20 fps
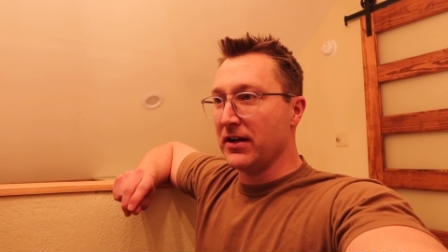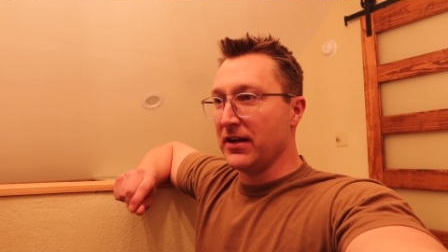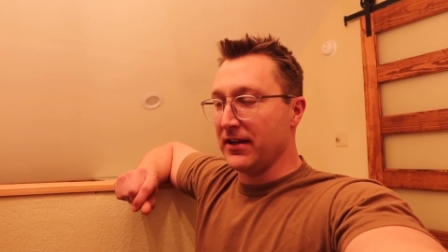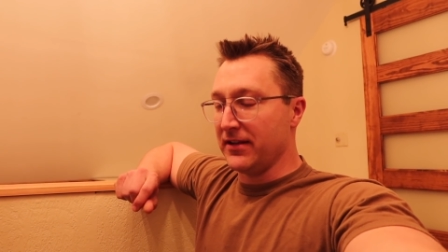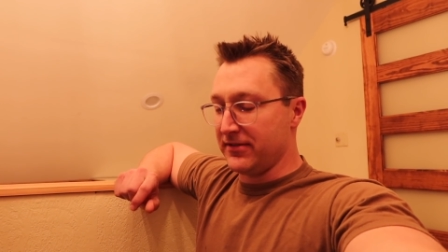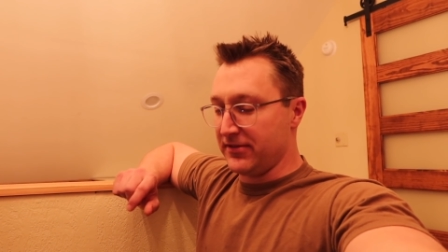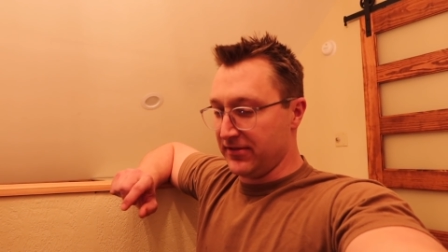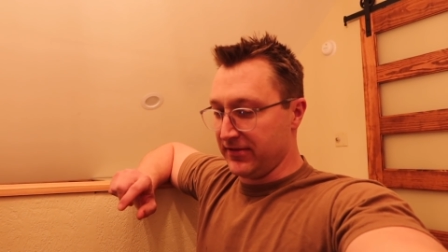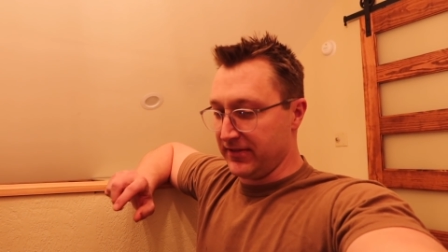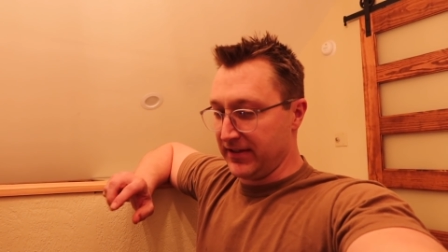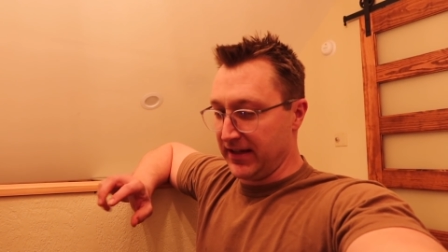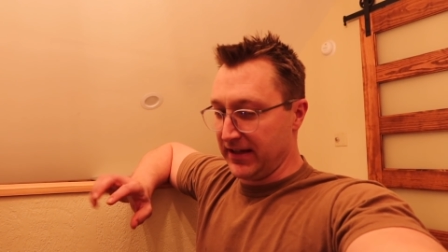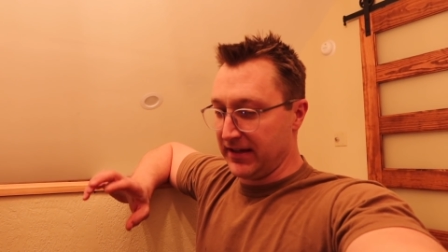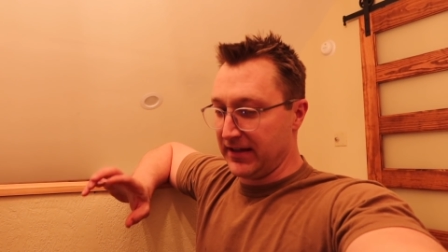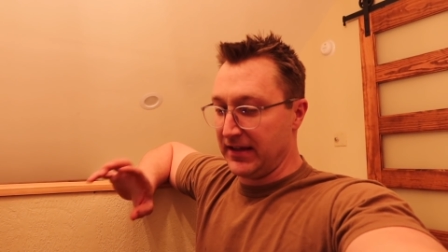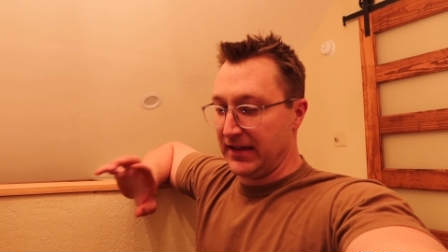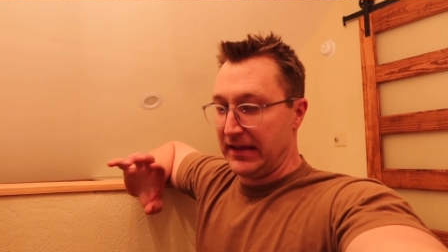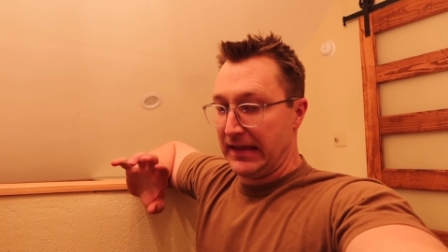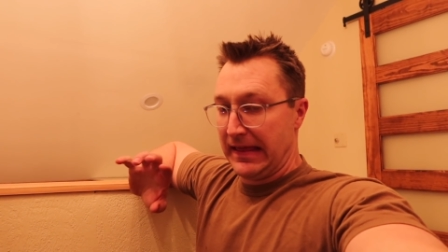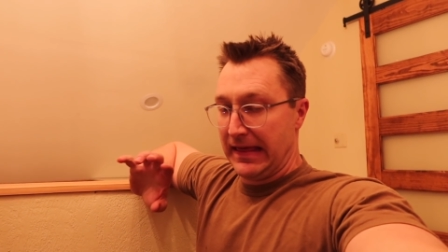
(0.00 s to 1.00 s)
It's just
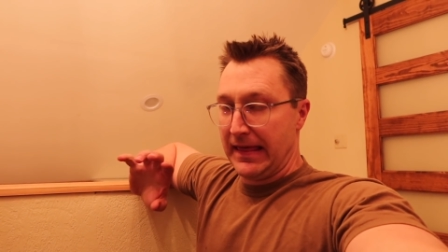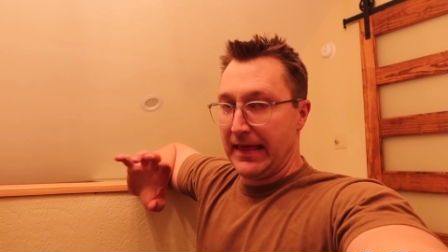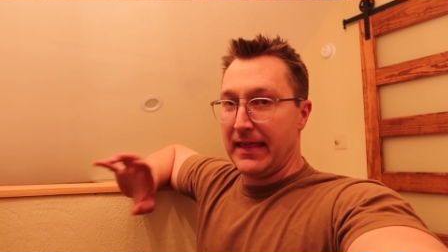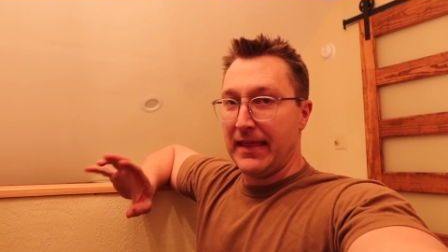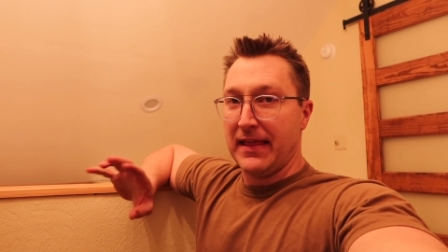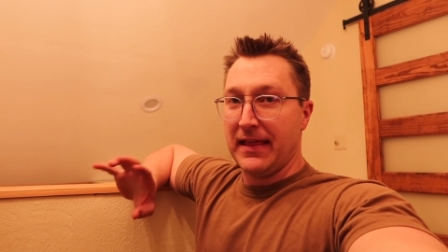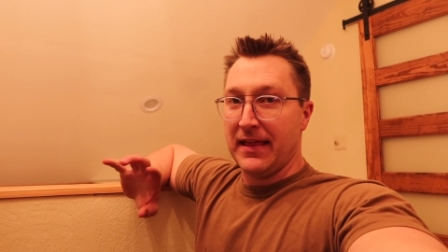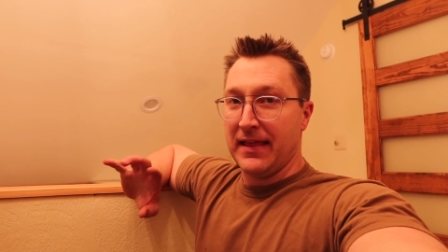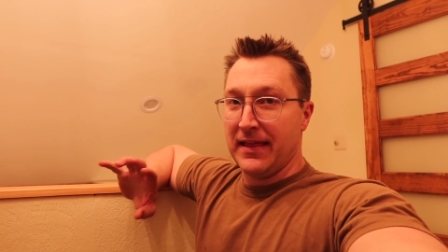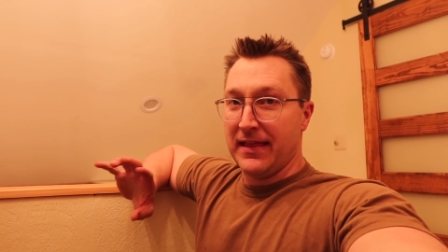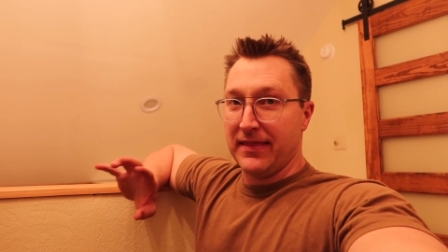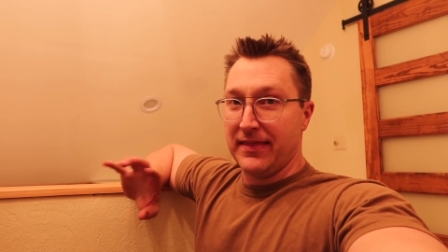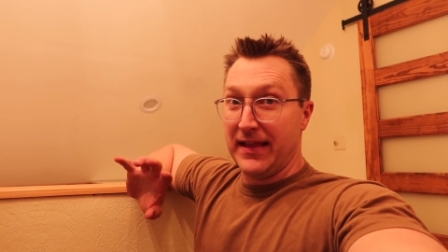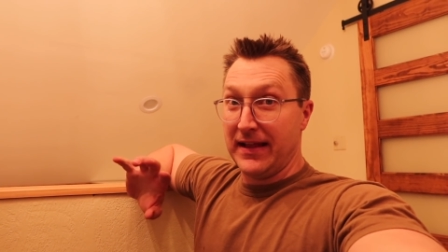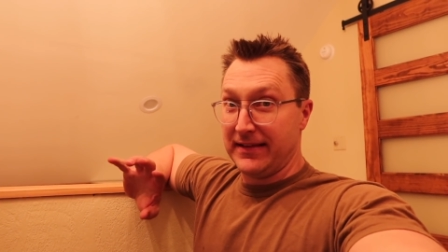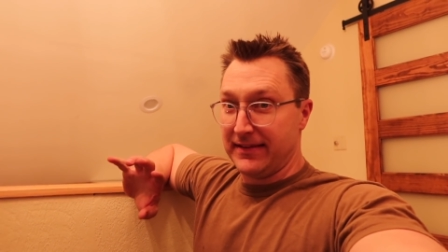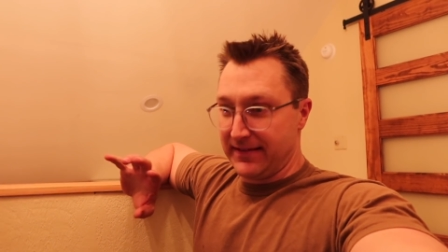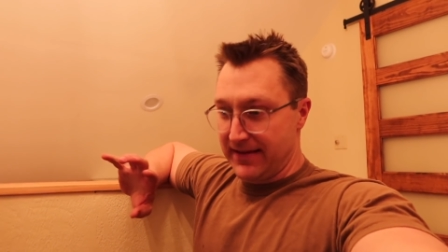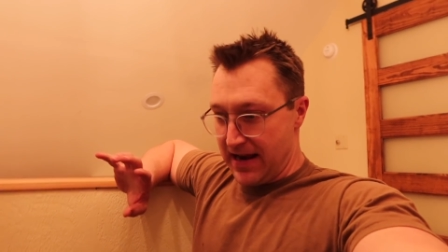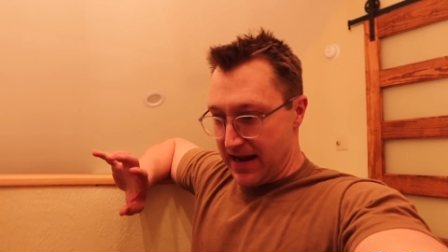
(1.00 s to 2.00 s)
like,
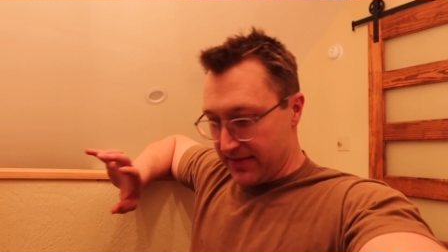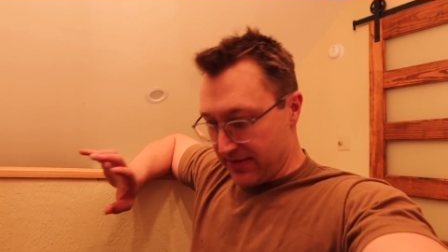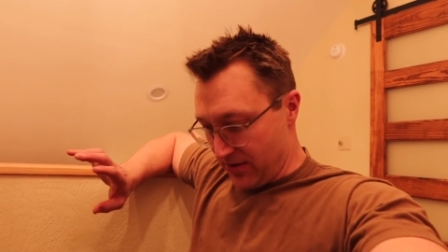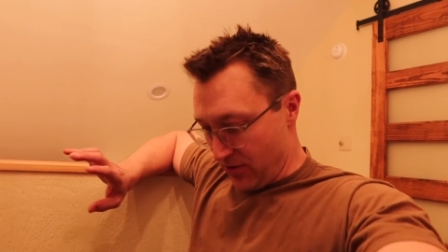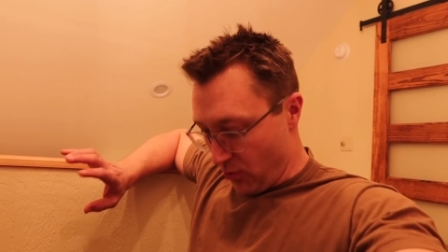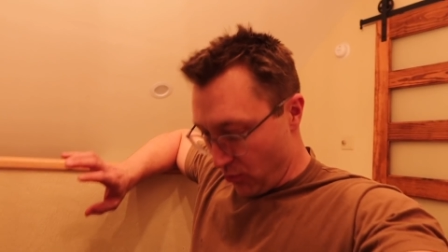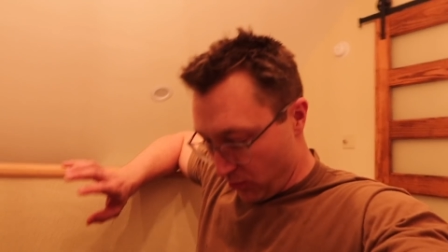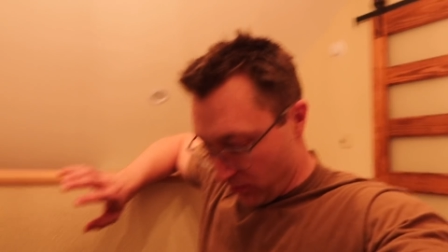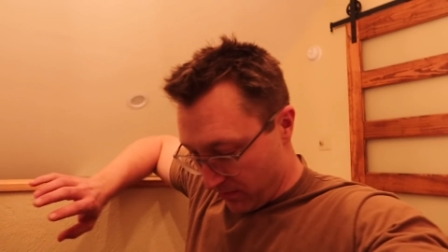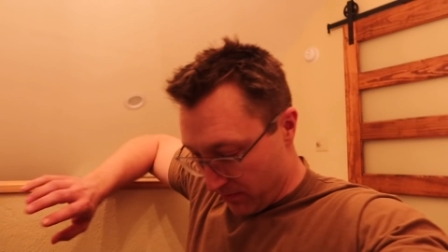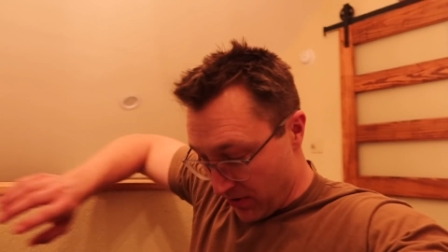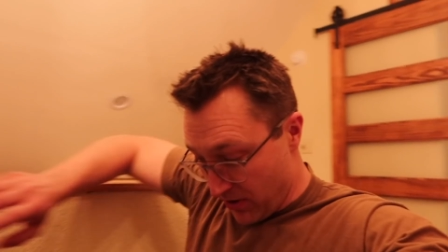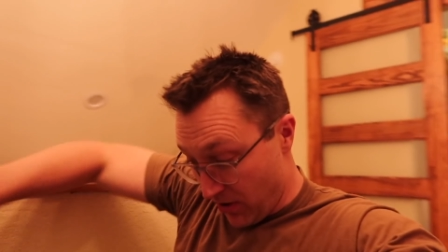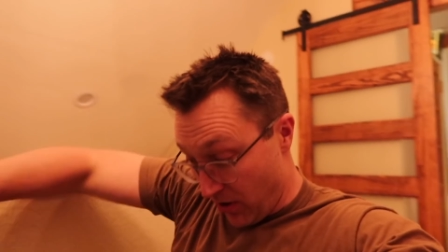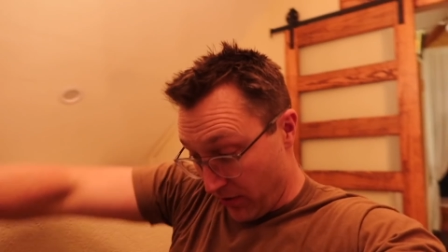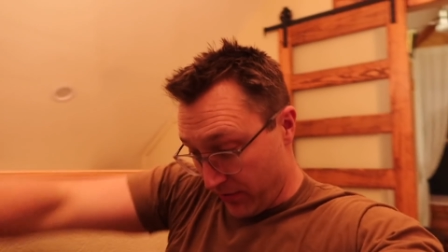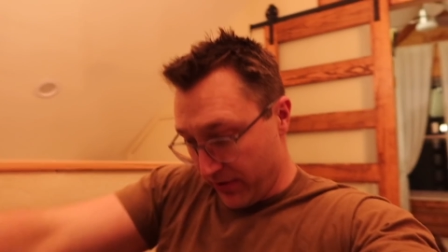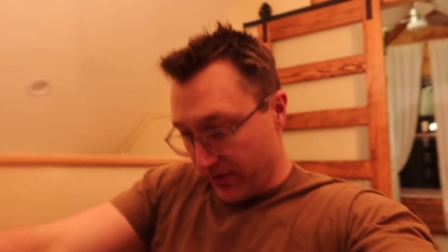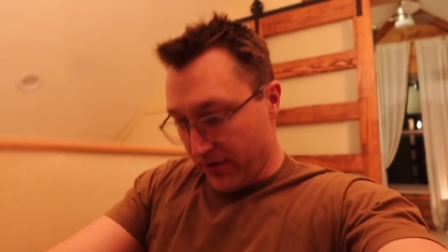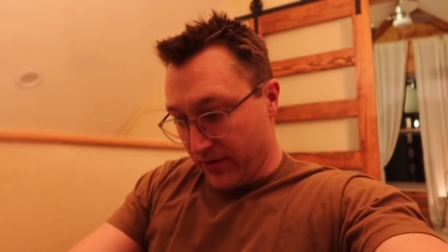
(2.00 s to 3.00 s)
that's not the norm.
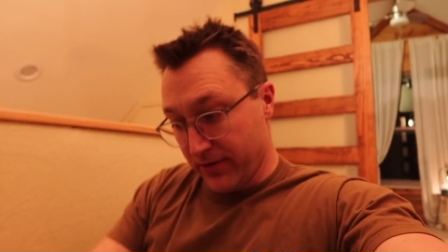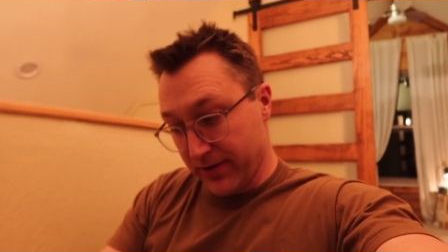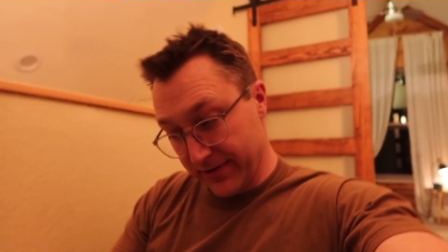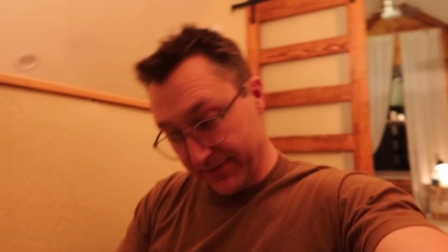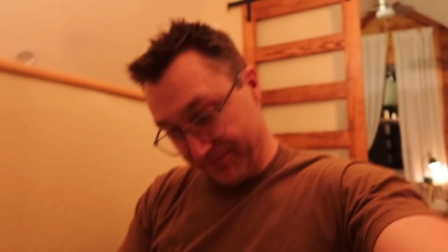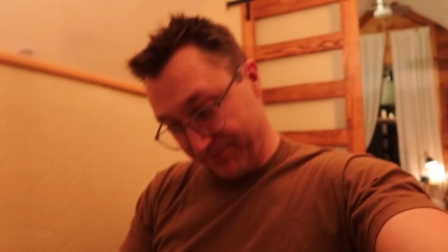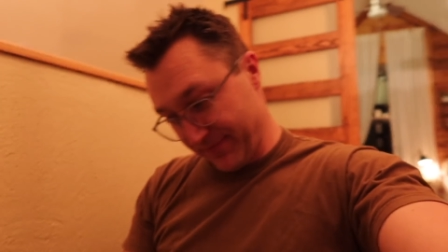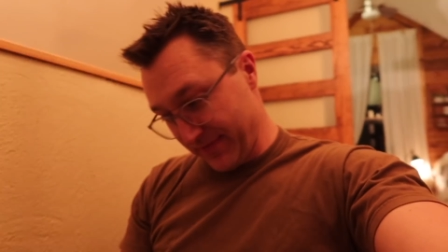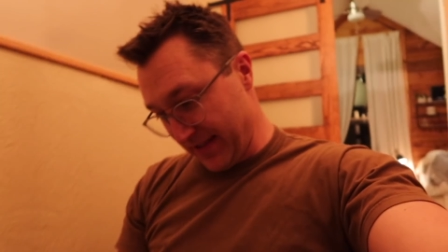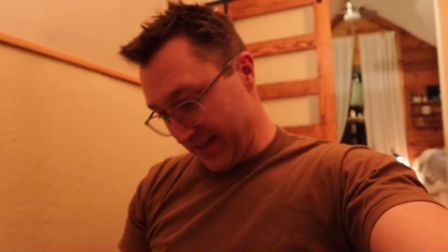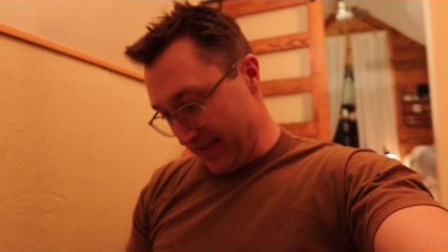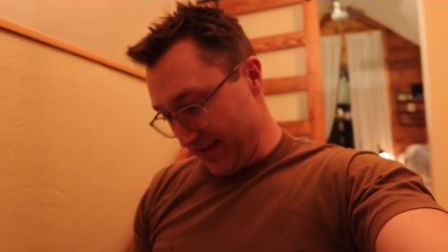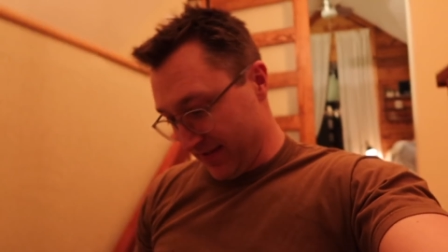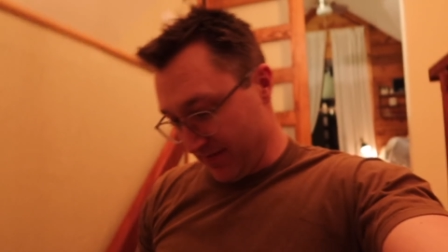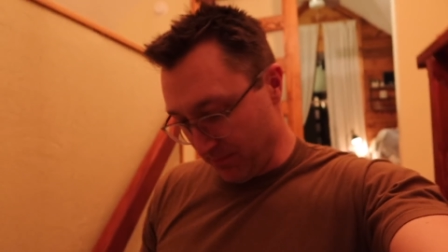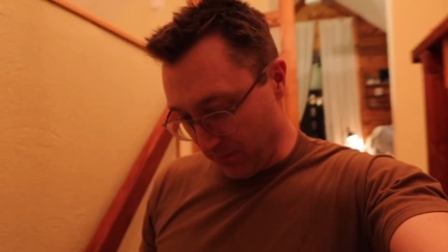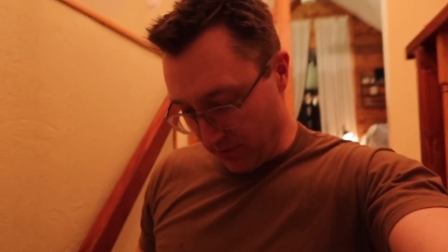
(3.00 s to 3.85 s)
Although in this